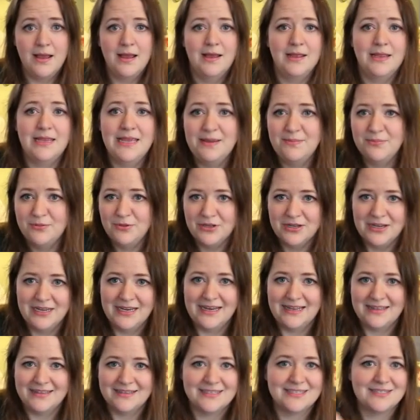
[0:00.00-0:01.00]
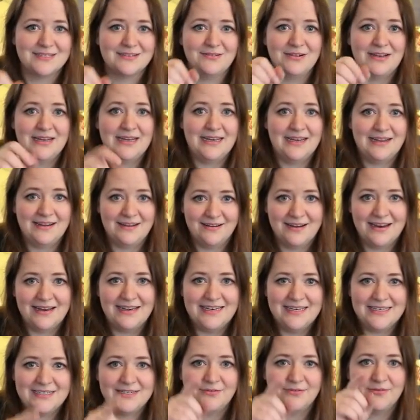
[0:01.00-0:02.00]
I keep looking at the screen here, and I
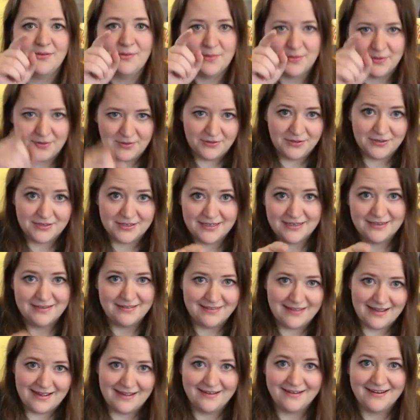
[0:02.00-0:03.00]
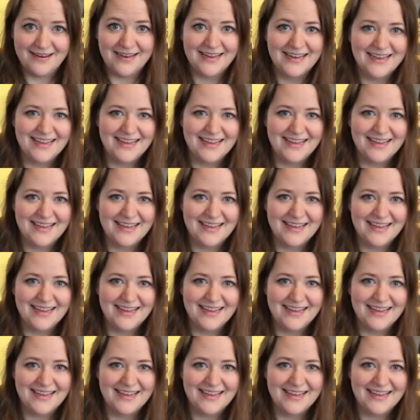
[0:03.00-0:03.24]
need to remember to look at that